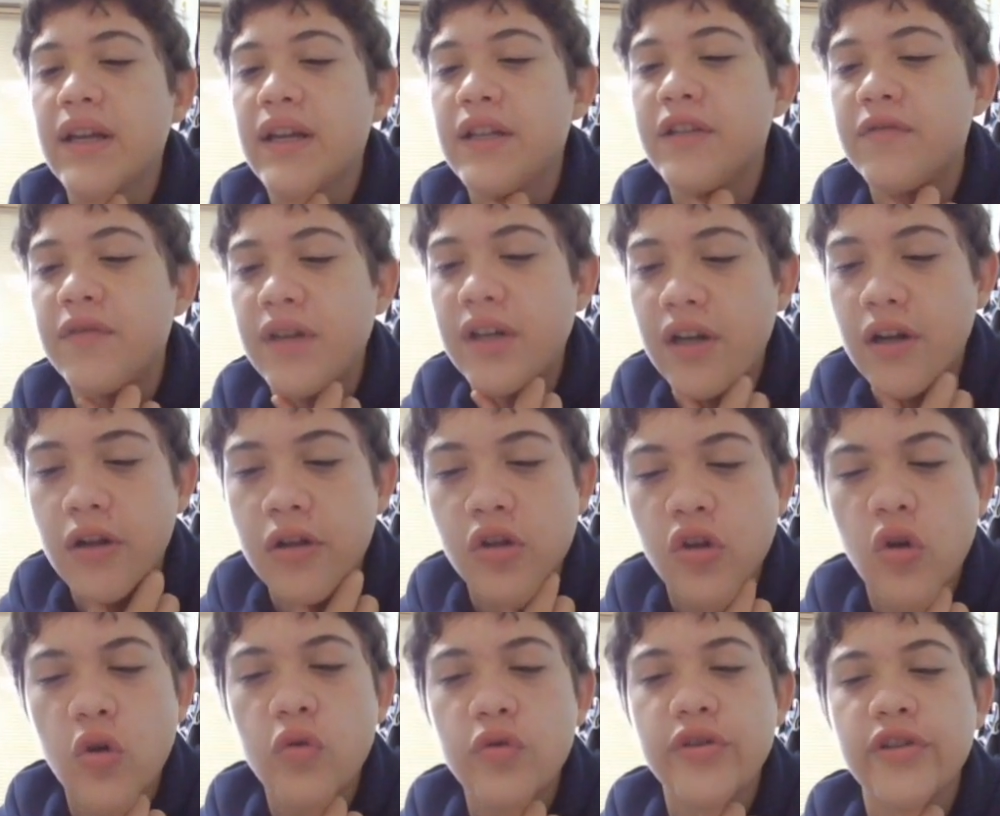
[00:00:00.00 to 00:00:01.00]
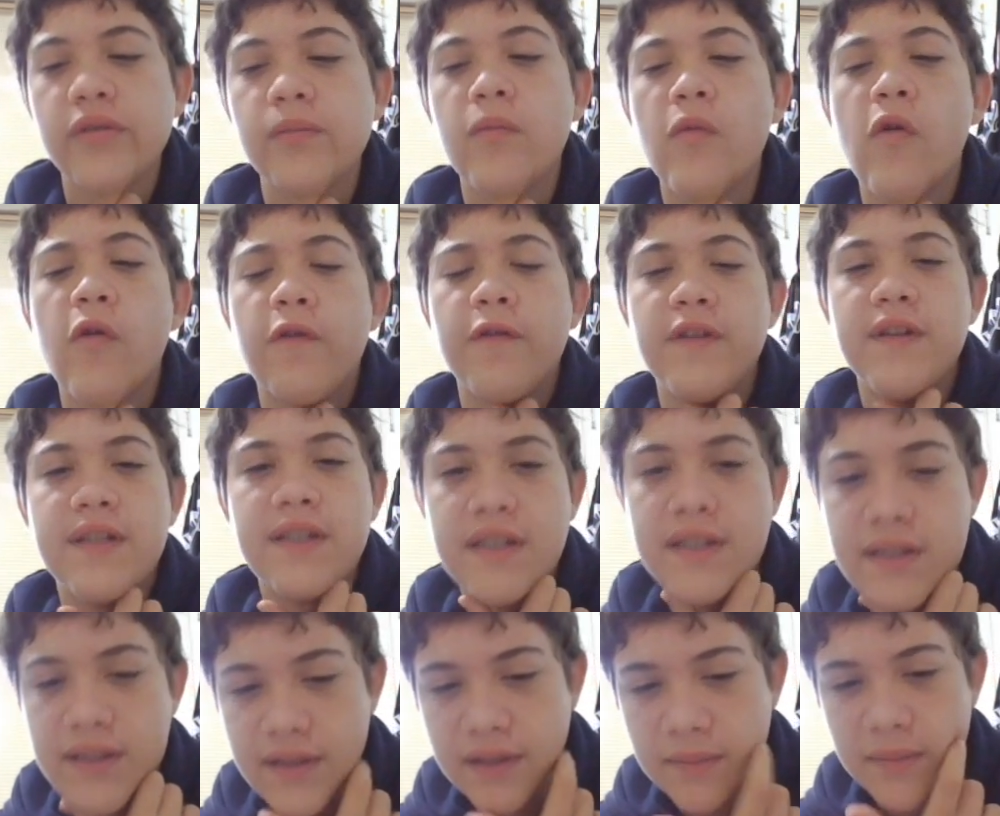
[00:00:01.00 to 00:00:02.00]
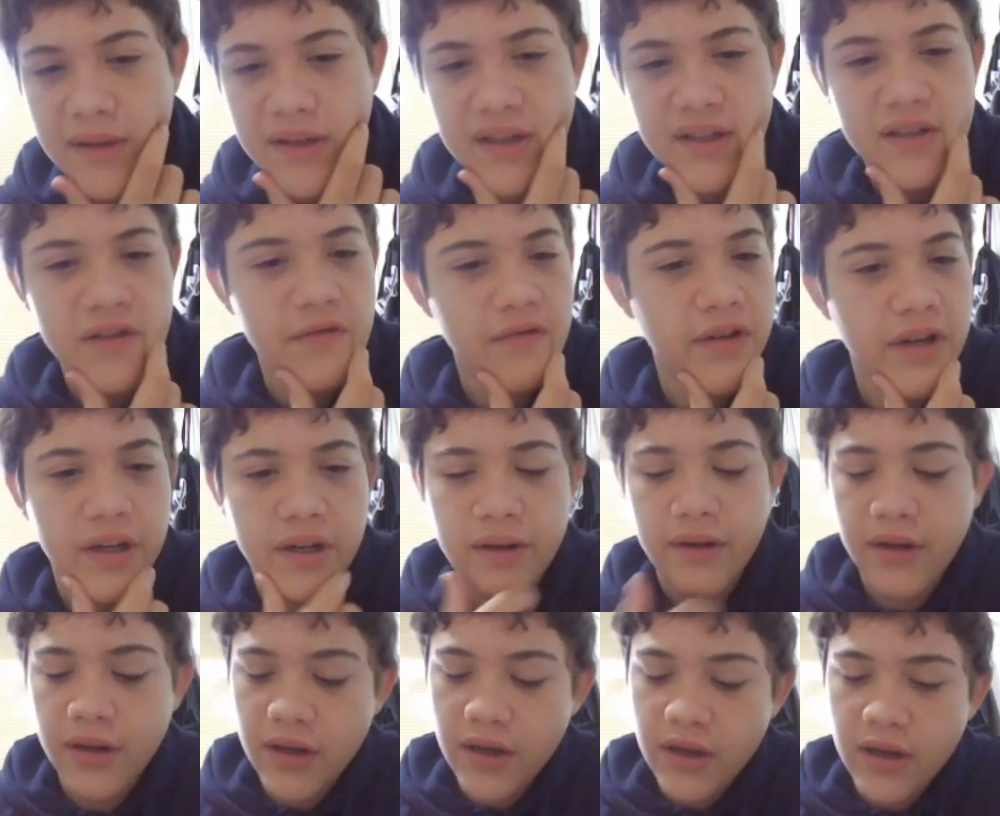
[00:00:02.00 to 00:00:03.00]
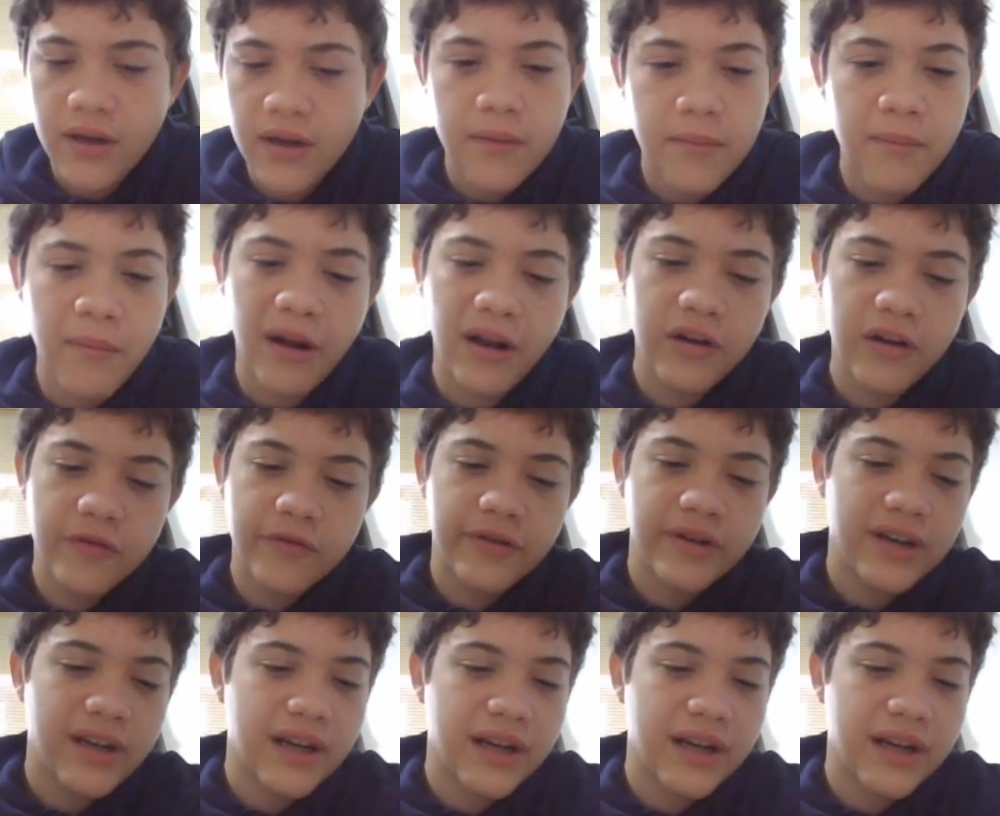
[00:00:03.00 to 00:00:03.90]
It's very closed Morpheus system, and it's very maneuvering.